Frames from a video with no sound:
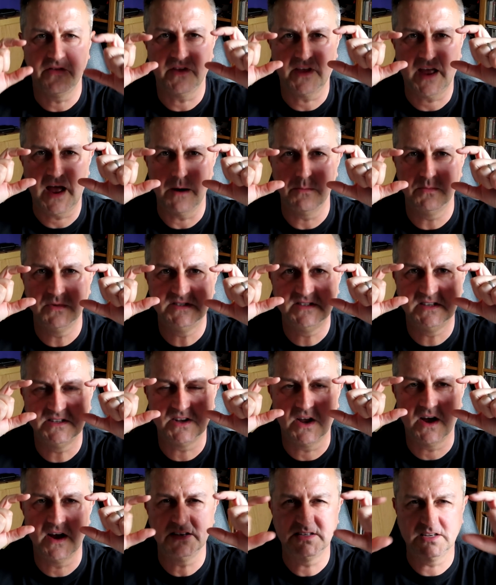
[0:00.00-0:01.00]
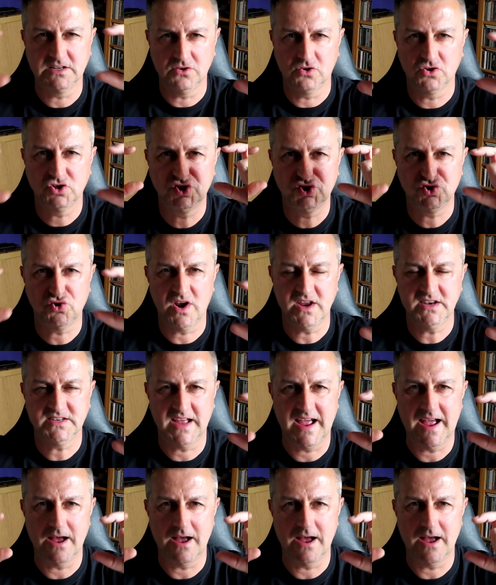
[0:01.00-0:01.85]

that the camera's designed to look straight